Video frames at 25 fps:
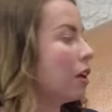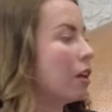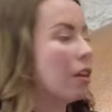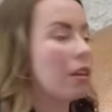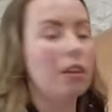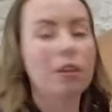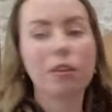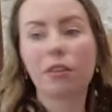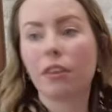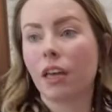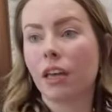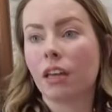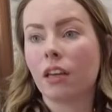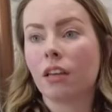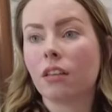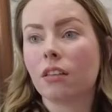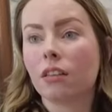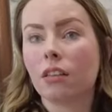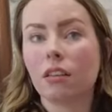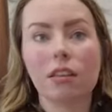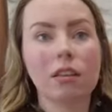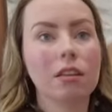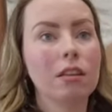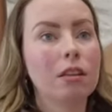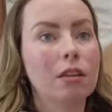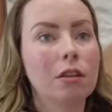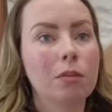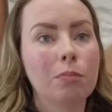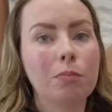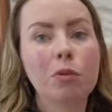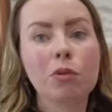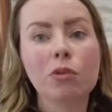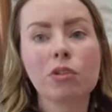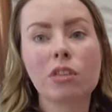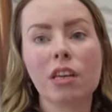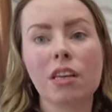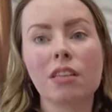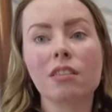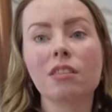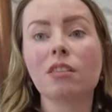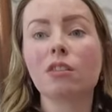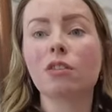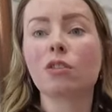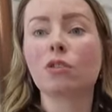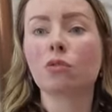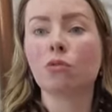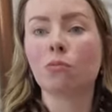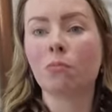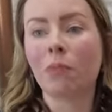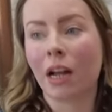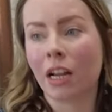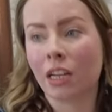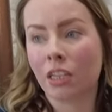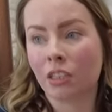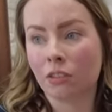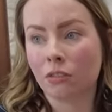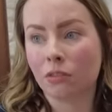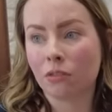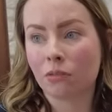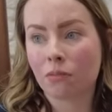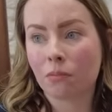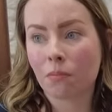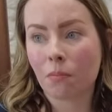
The process is so manual.